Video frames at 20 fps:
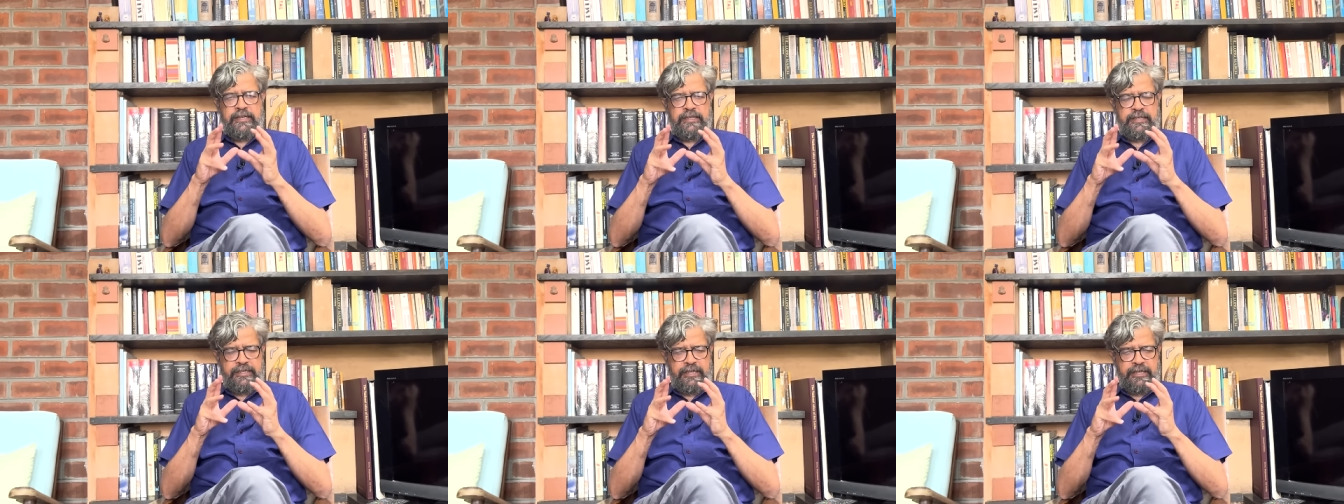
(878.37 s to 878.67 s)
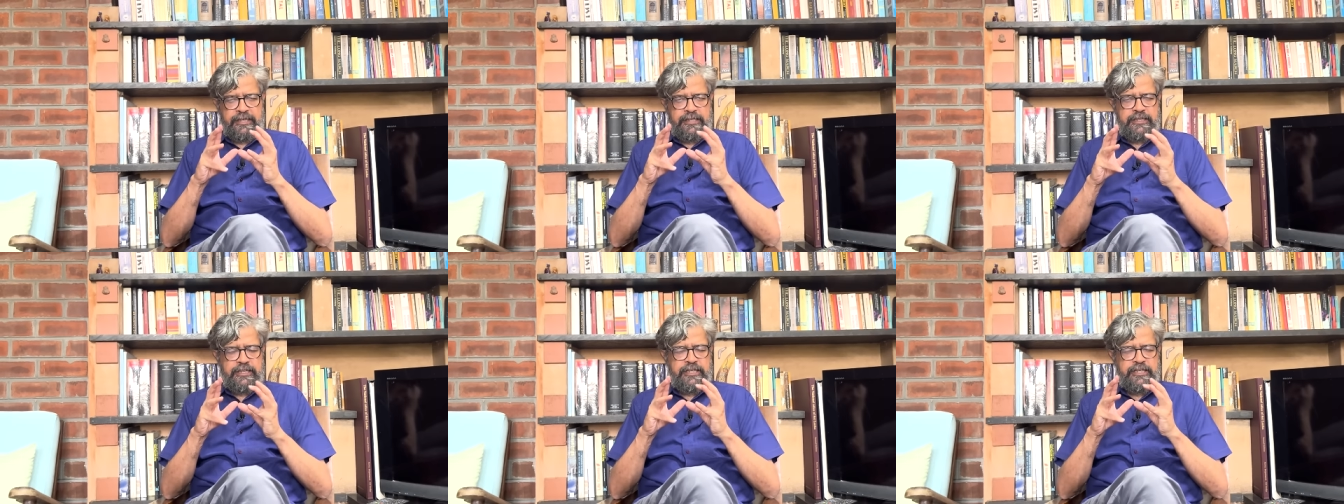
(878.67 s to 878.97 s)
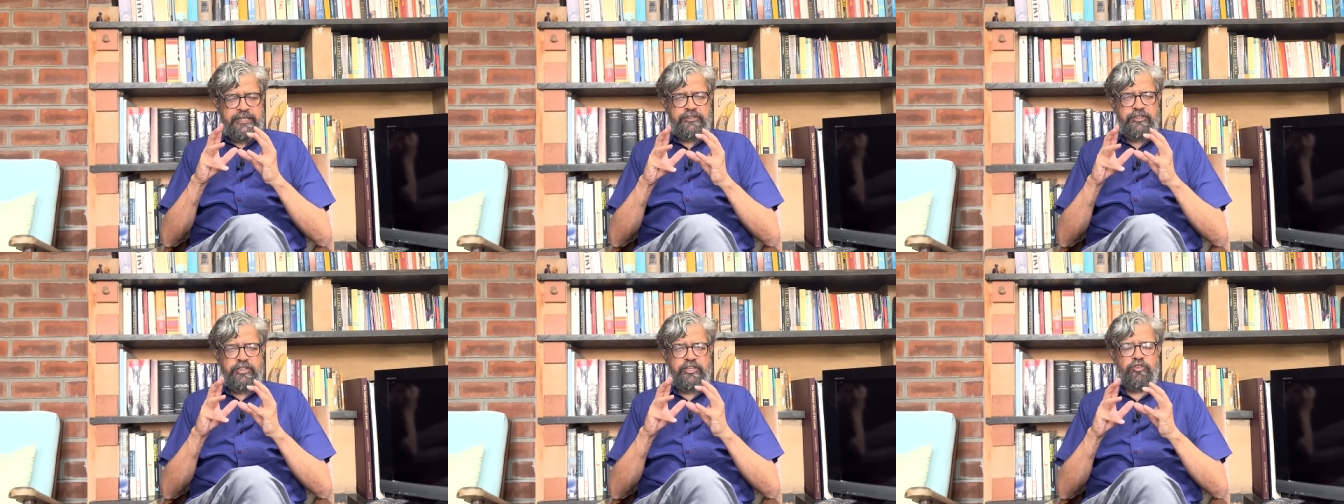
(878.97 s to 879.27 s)

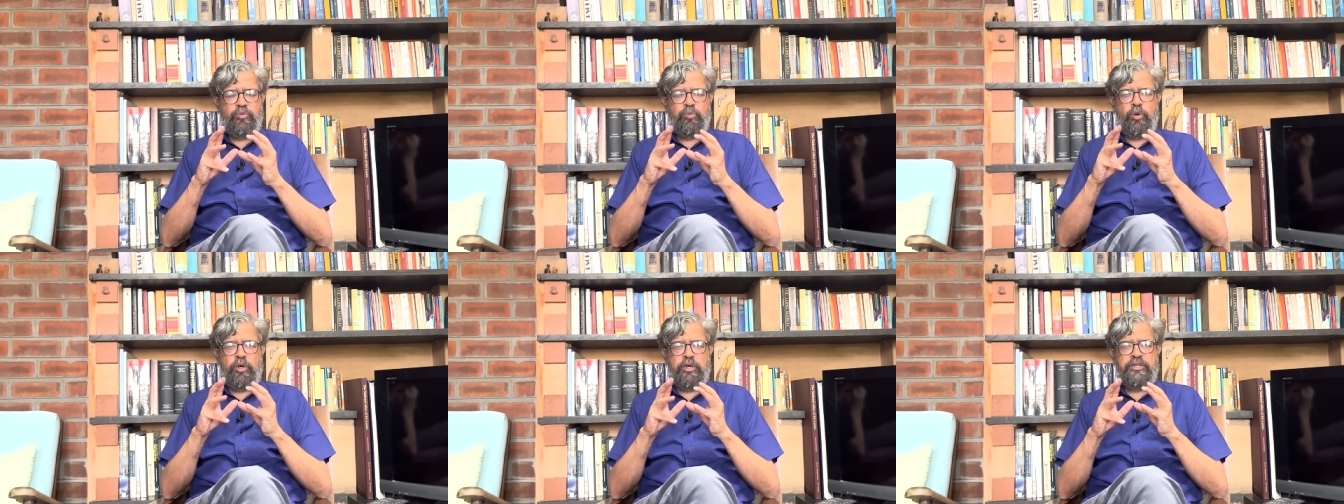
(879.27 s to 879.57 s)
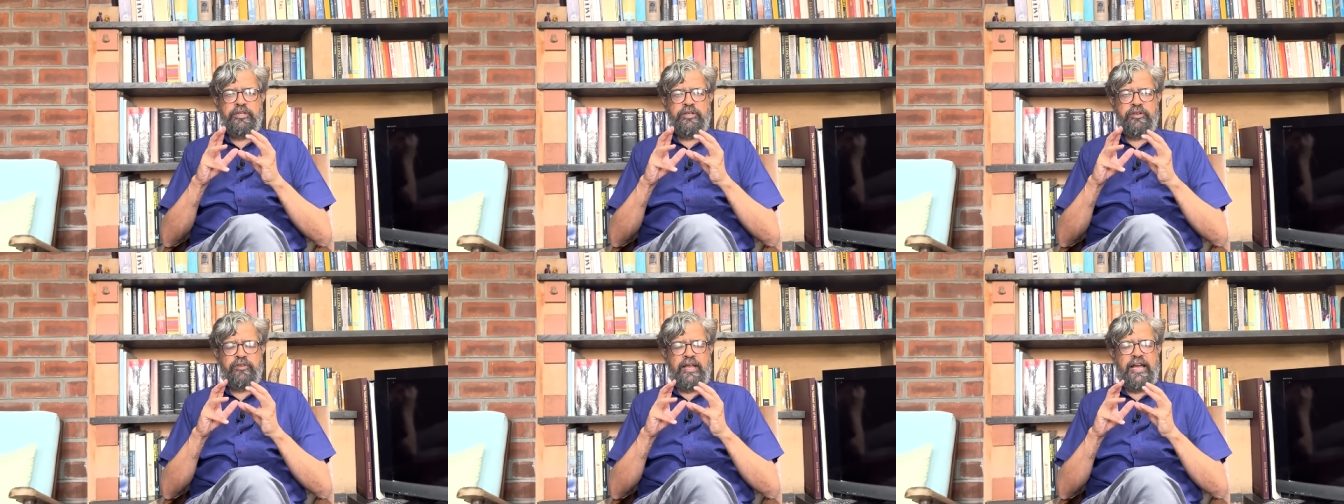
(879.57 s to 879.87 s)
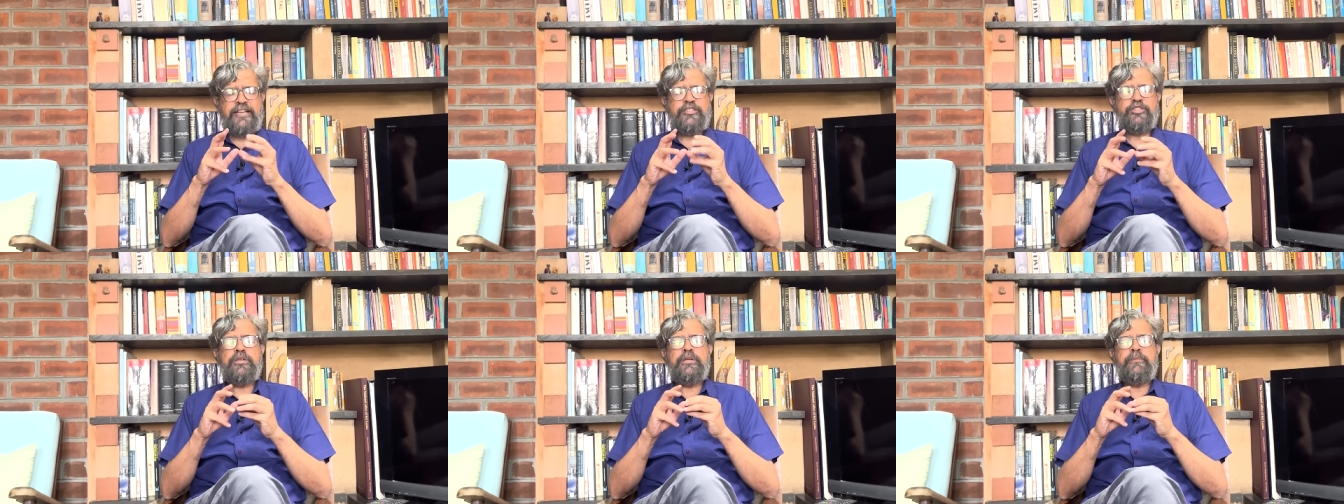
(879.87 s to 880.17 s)
Currently, these waters
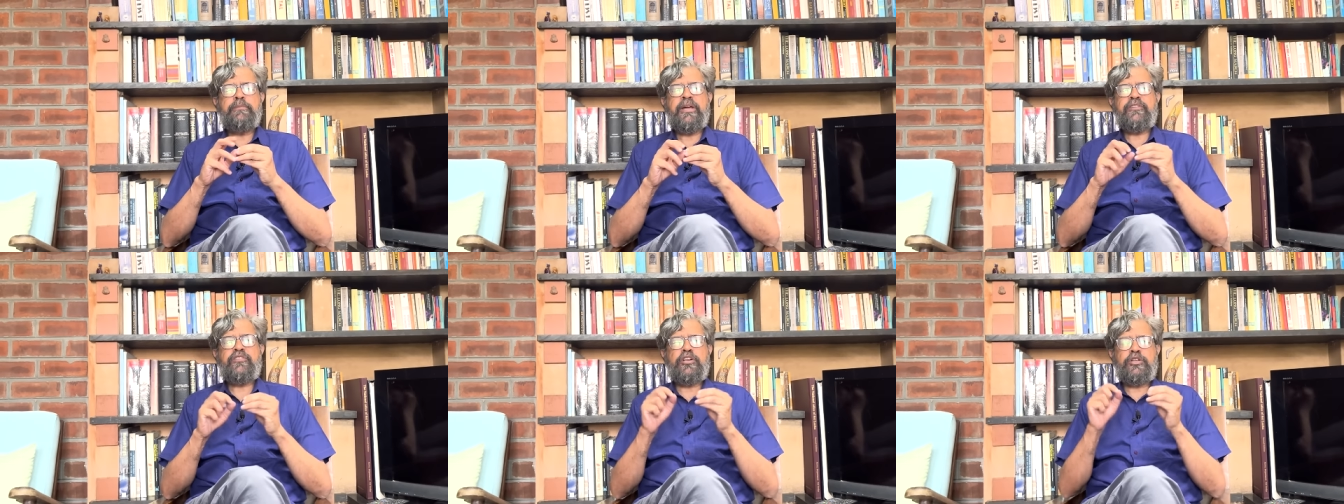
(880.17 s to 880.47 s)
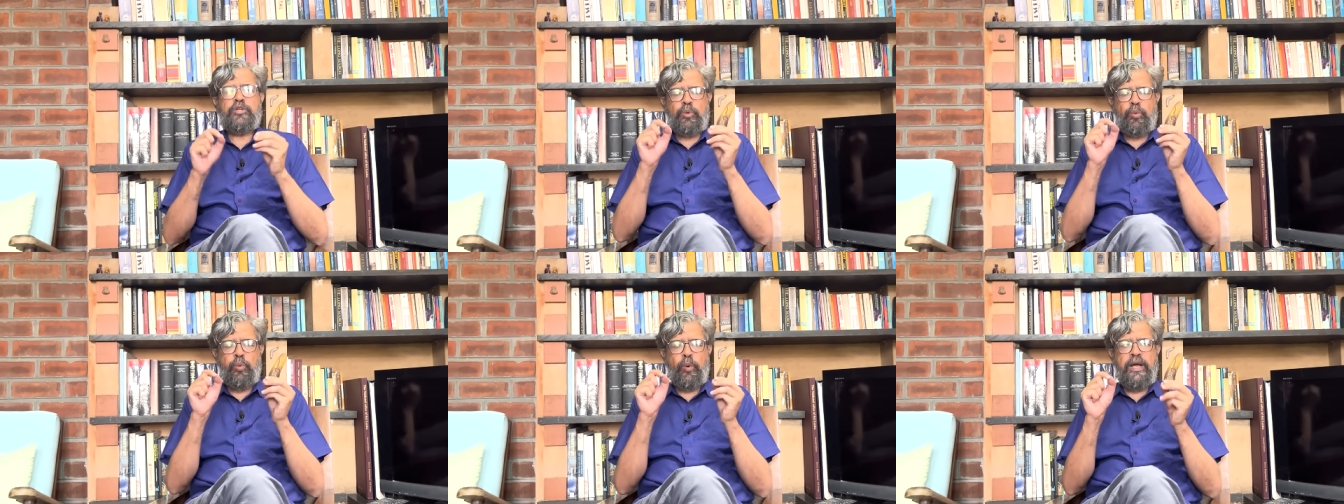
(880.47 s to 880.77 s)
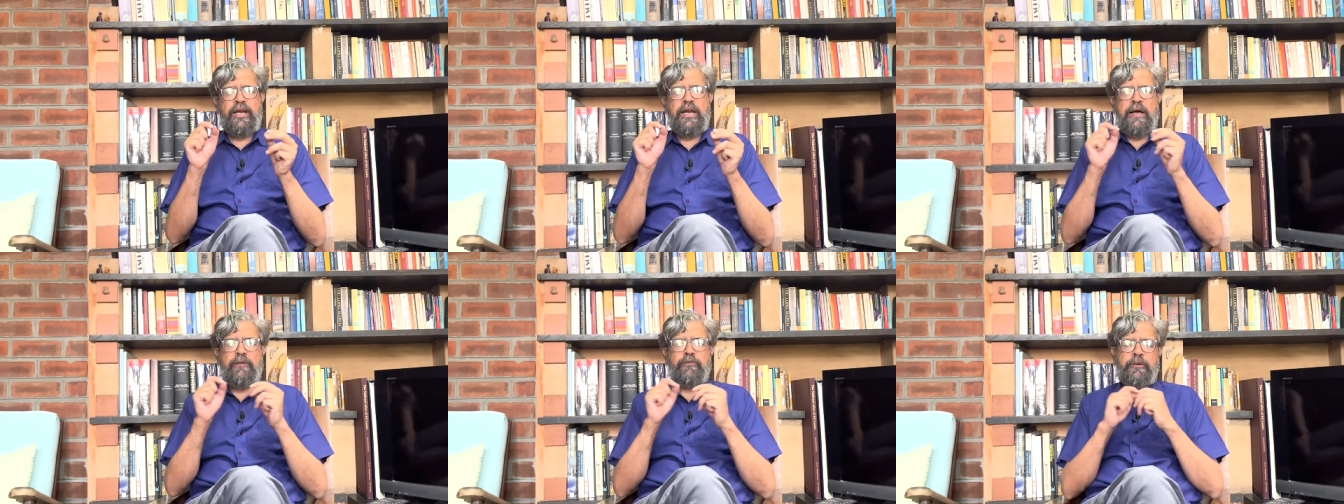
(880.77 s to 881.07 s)
actually makes a
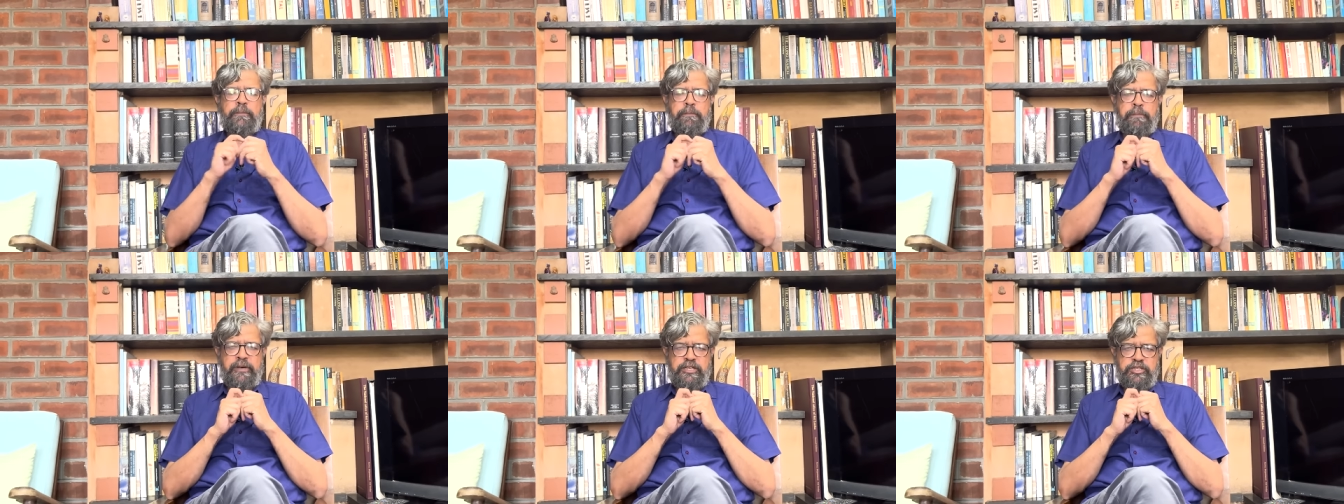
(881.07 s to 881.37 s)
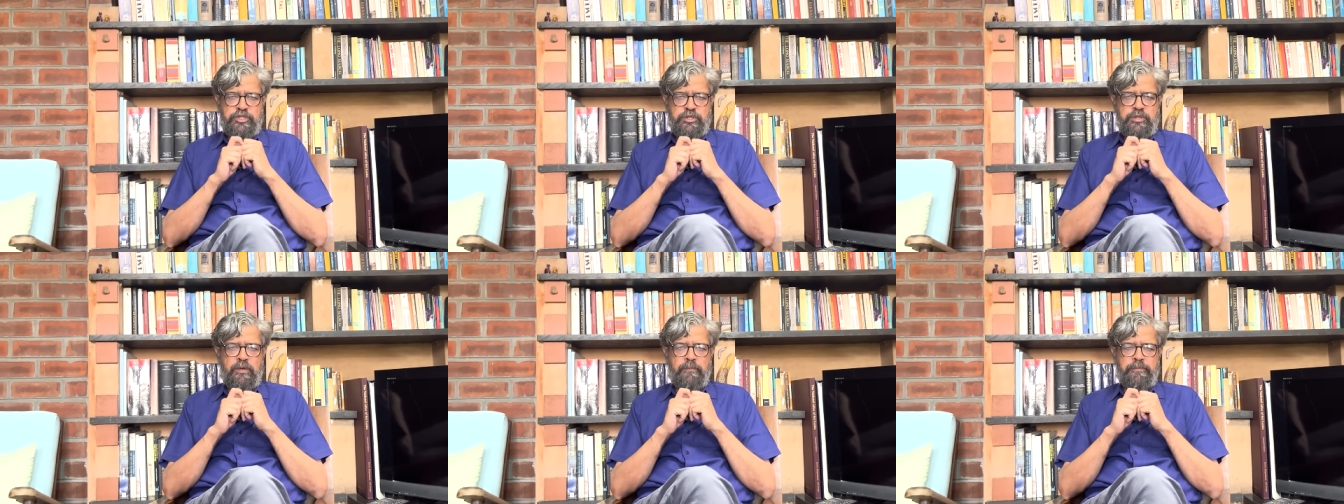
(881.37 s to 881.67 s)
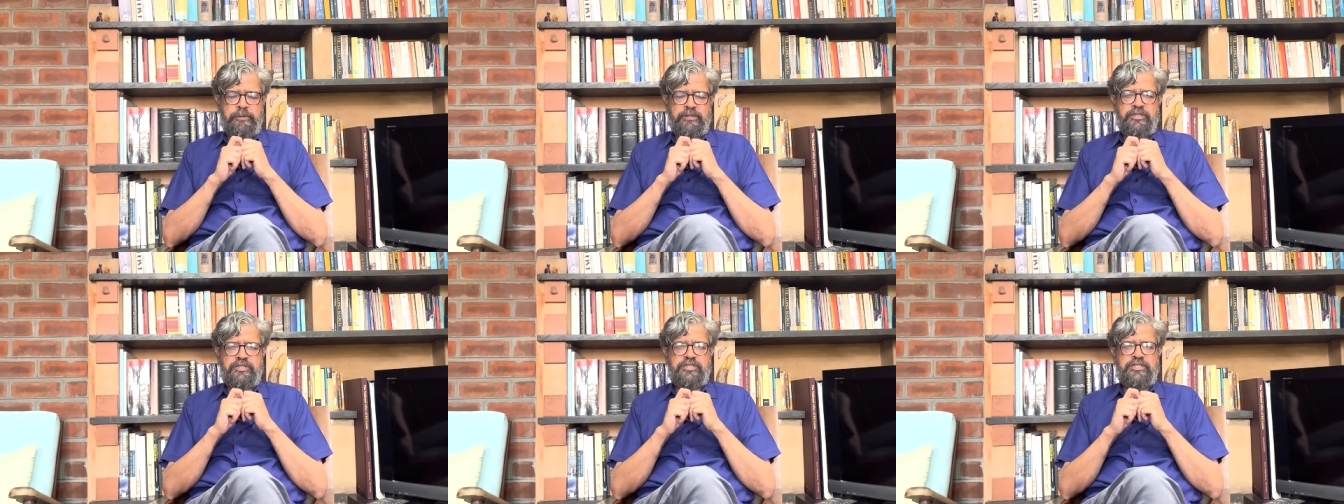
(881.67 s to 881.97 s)
12-hour pit stop
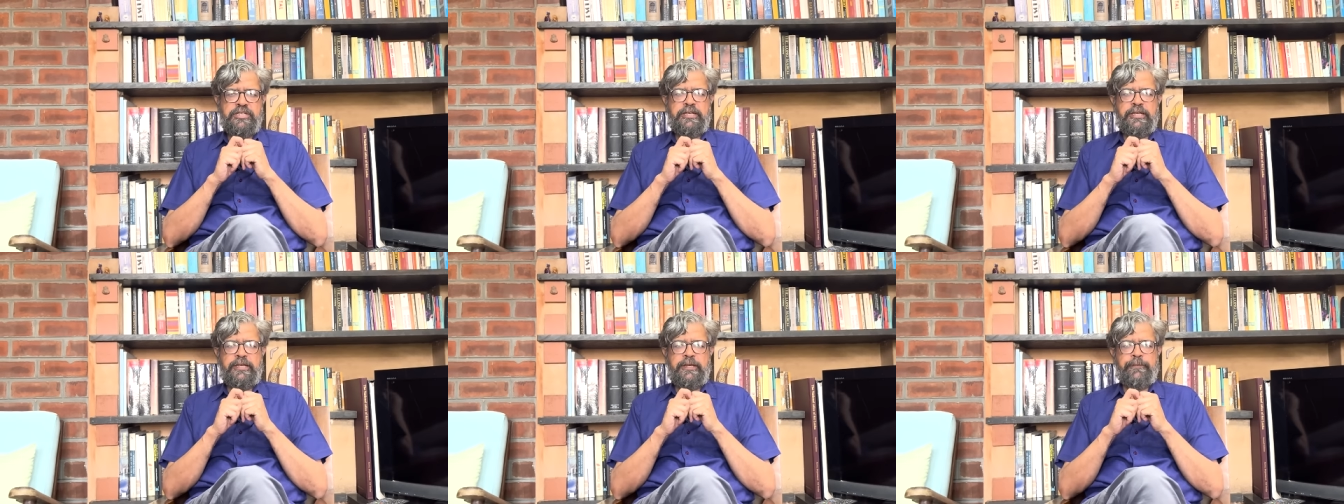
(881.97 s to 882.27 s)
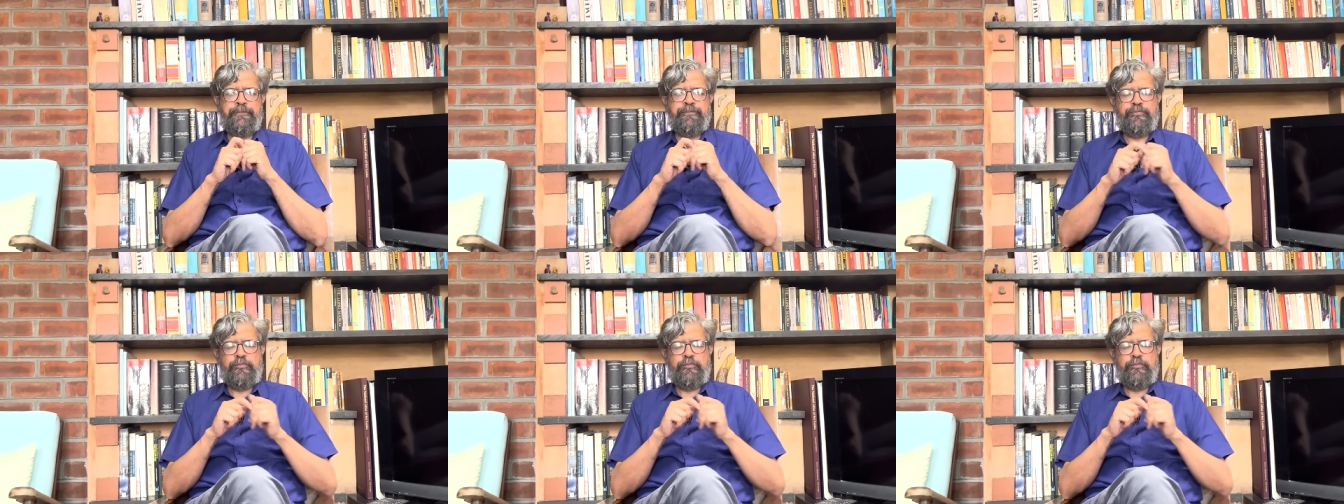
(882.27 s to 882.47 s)
in the city.